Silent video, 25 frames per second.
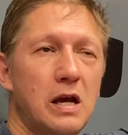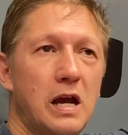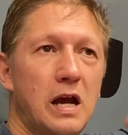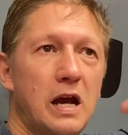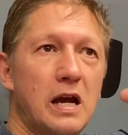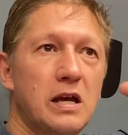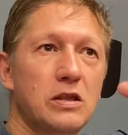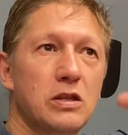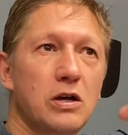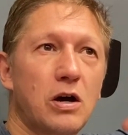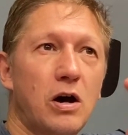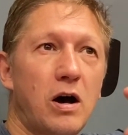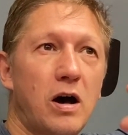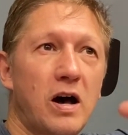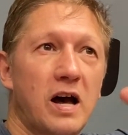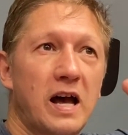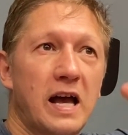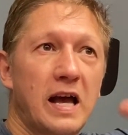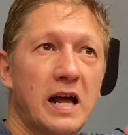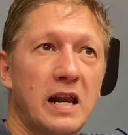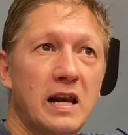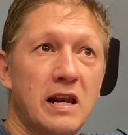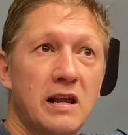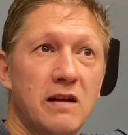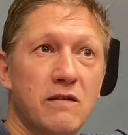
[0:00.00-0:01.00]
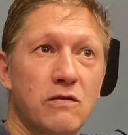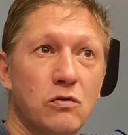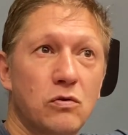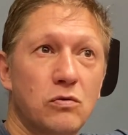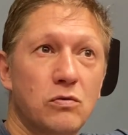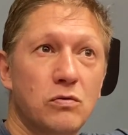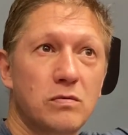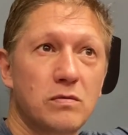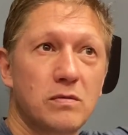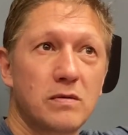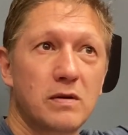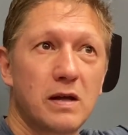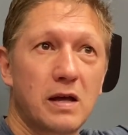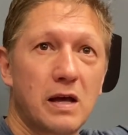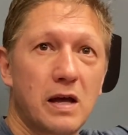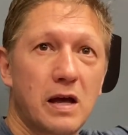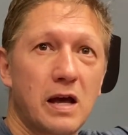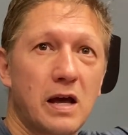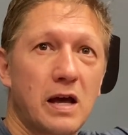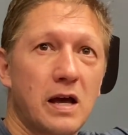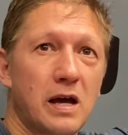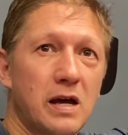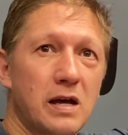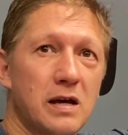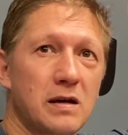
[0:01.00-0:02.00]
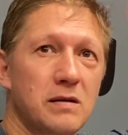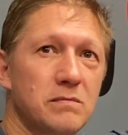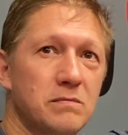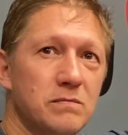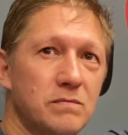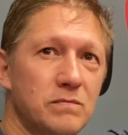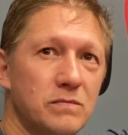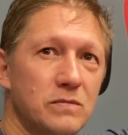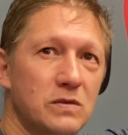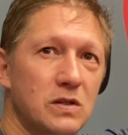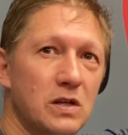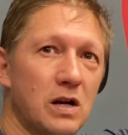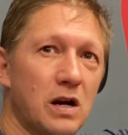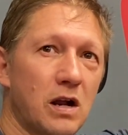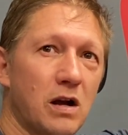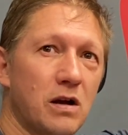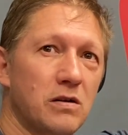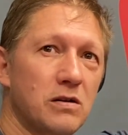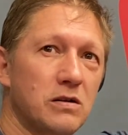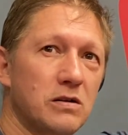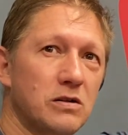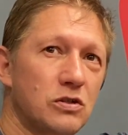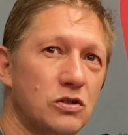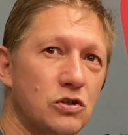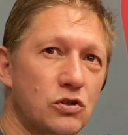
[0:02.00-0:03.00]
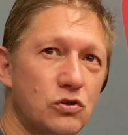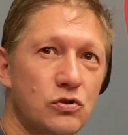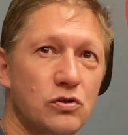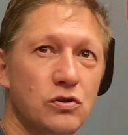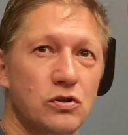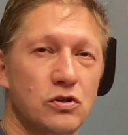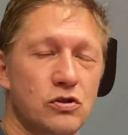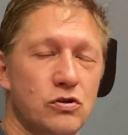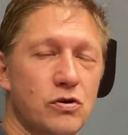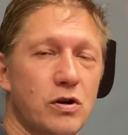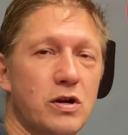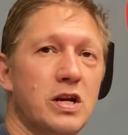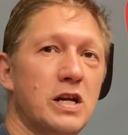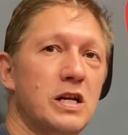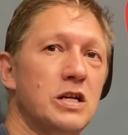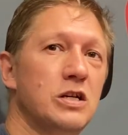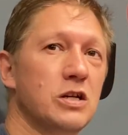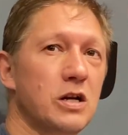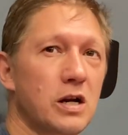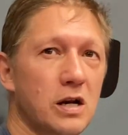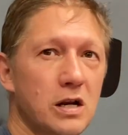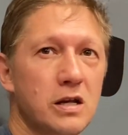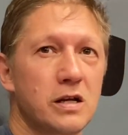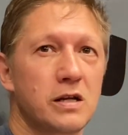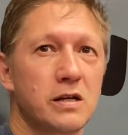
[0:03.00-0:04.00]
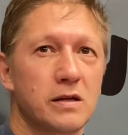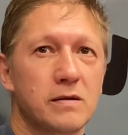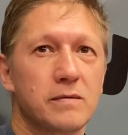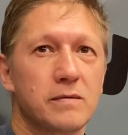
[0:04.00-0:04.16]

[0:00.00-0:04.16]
at the higher level, you know, strategically.